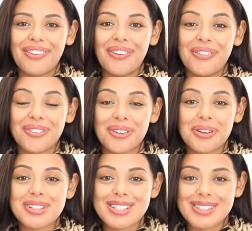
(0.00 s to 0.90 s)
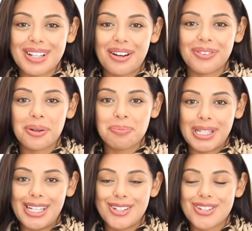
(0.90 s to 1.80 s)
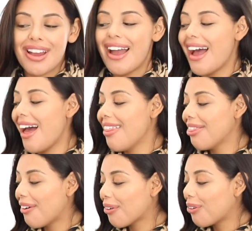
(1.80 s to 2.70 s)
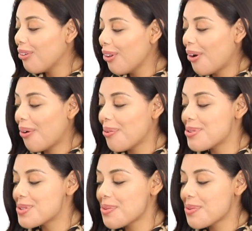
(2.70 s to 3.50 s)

go over Discover Peach and their clothes.